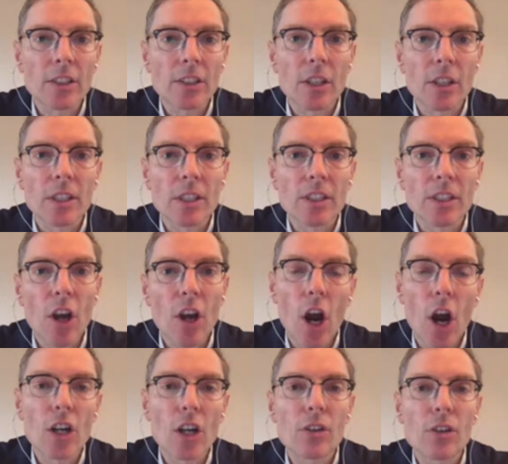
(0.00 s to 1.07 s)
So it's
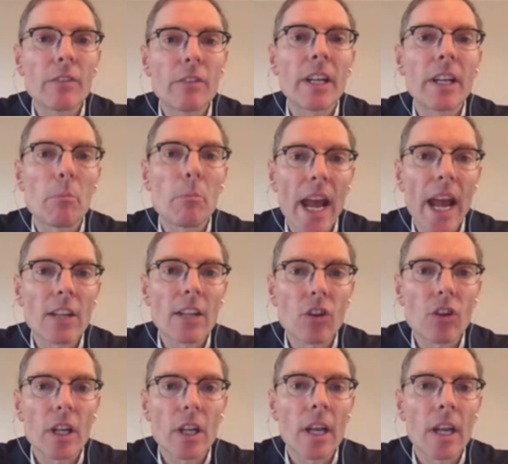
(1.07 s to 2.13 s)
hard to even
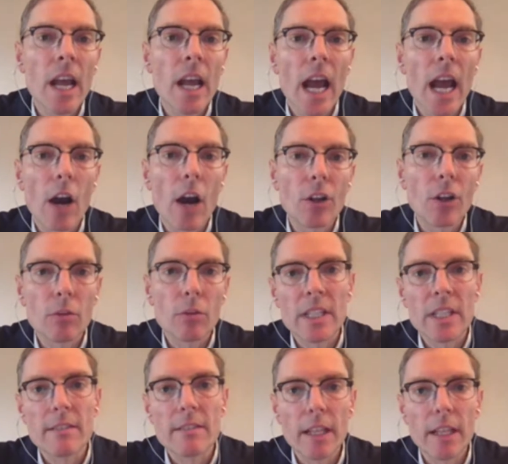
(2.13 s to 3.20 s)
imagine how
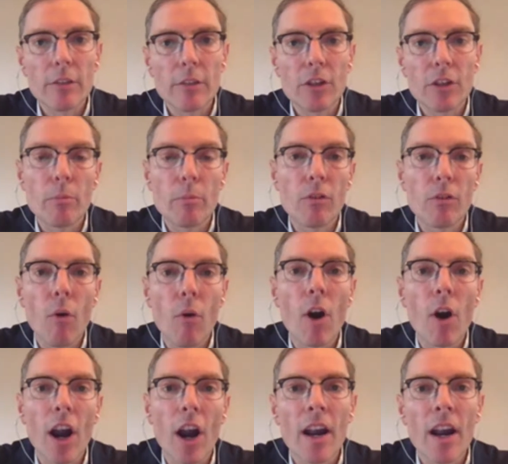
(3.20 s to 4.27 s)
humans lived before.